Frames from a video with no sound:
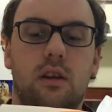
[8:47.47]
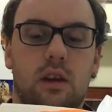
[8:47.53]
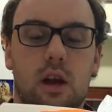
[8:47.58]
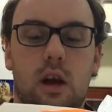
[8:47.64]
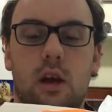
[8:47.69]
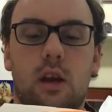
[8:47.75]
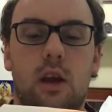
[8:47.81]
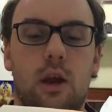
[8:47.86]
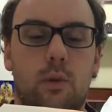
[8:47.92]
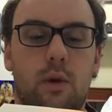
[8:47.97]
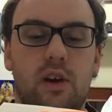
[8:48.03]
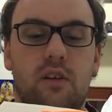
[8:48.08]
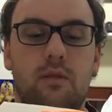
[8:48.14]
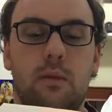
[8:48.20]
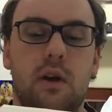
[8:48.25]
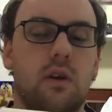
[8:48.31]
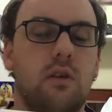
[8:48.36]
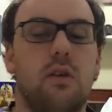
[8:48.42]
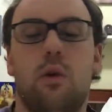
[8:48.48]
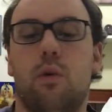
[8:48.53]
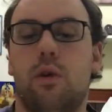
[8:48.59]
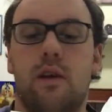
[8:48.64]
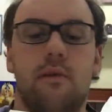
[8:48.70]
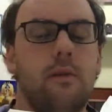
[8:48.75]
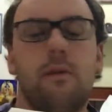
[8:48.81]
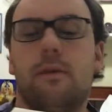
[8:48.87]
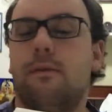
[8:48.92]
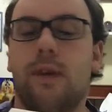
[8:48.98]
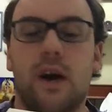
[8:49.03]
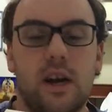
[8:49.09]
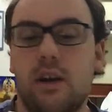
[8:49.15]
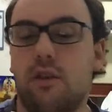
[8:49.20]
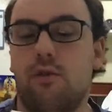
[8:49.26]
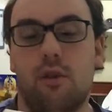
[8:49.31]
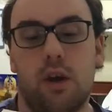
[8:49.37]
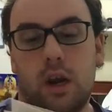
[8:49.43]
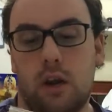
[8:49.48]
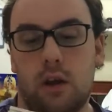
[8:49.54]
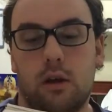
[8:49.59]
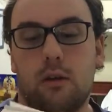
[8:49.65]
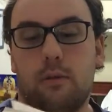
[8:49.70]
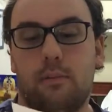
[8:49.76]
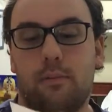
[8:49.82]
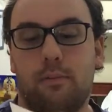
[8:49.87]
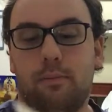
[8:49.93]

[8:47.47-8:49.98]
to Kanye West because he'll never fucking read it.